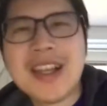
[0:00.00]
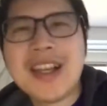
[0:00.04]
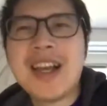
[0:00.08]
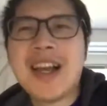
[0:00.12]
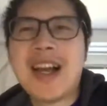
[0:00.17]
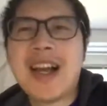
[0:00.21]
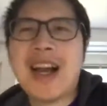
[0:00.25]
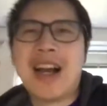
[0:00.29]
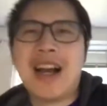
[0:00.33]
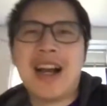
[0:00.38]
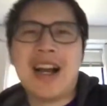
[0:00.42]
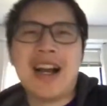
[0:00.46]

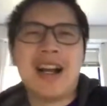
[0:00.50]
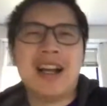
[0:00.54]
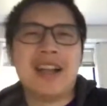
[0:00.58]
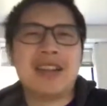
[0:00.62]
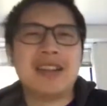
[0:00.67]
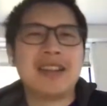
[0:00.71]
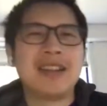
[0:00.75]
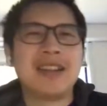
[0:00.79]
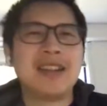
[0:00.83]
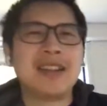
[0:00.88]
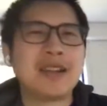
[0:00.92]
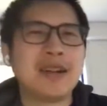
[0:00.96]

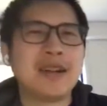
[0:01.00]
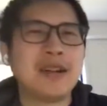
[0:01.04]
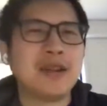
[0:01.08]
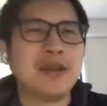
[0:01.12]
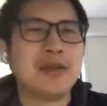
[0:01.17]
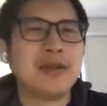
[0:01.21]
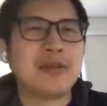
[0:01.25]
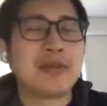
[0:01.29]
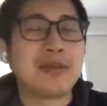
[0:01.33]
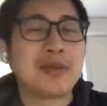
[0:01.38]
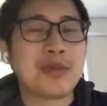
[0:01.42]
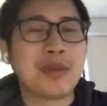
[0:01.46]
And
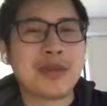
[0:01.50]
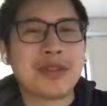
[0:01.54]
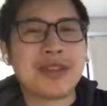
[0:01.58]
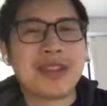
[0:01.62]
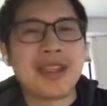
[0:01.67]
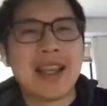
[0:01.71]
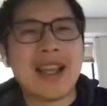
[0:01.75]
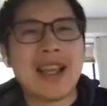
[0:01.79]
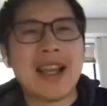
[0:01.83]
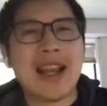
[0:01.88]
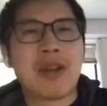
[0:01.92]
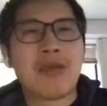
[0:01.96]
to
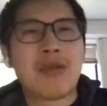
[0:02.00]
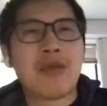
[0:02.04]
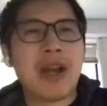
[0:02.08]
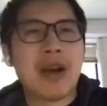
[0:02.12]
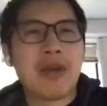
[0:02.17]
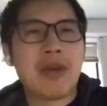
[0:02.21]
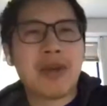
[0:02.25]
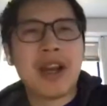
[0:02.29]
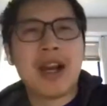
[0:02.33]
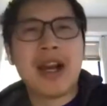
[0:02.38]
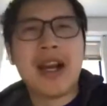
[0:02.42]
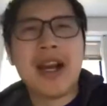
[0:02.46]
see like where
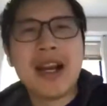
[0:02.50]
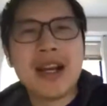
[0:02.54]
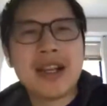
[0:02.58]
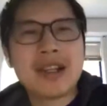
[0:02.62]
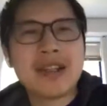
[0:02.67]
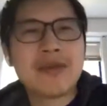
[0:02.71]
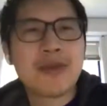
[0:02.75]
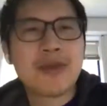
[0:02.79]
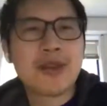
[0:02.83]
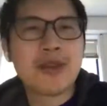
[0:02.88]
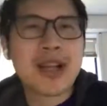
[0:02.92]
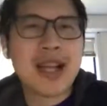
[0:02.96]
we are at,
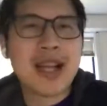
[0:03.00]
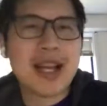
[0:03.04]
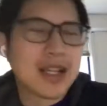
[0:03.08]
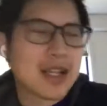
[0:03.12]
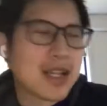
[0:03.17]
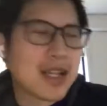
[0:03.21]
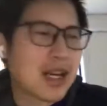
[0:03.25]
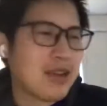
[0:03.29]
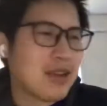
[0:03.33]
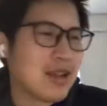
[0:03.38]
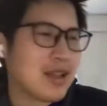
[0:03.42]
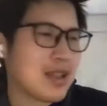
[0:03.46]
if you look at the
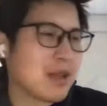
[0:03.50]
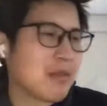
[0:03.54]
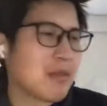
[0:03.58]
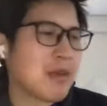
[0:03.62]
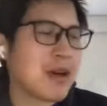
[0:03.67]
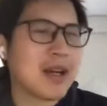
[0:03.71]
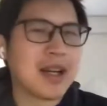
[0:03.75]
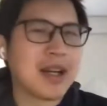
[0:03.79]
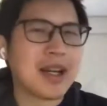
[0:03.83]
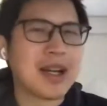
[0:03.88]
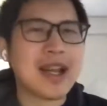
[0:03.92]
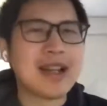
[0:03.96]
current deep
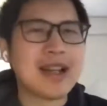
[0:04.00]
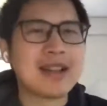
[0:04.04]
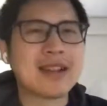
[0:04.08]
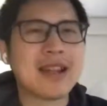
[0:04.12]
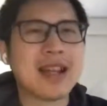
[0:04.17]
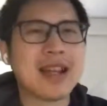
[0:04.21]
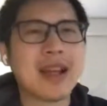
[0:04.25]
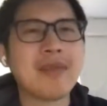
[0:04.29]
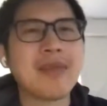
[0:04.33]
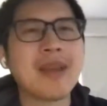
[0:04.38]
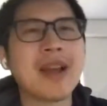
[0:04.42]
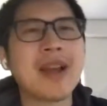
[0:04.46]
learning
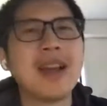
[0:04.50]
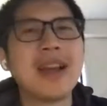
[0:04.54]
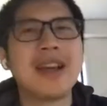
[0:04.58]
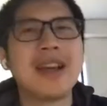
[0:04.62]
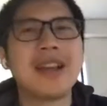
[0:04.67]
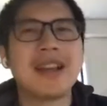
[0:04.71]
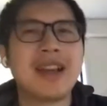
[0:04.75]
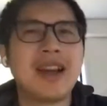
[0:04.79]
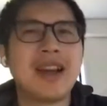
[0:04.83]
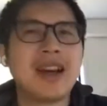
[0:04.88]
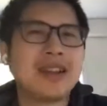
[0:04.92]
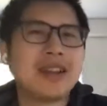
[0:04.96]
landscape,
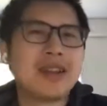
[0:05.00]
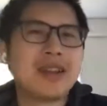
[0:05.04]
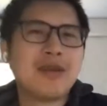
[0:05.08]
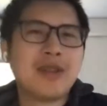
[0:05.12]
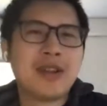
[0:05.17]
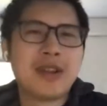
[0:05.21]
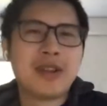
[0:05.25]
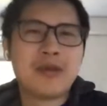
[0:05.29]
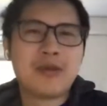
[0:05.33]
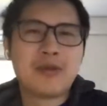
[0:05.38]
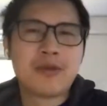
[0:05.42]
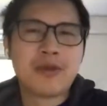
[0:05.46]
there are
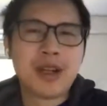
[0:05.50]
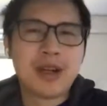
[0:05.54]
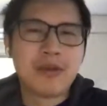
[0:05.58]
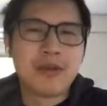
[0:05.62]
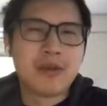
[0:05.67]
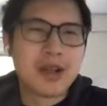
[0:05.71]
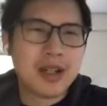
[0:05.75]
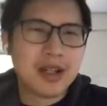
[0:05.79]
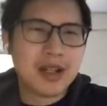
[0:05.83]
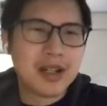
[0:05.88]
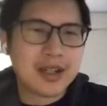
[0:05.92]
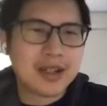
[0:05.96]
different
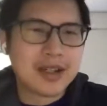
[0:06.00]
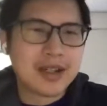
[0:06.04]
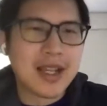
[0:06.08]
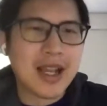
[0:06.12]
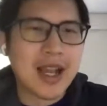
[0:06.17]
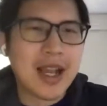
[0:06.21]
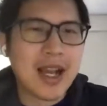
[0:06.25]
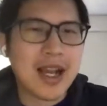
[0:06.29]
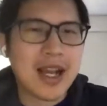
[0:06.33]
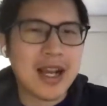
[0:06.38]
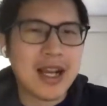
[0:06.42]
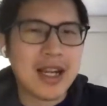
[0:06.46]
frameworks
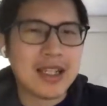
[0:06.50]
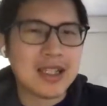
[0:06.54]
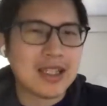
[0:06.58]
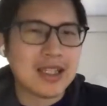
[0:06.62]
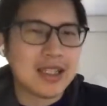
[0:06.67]
and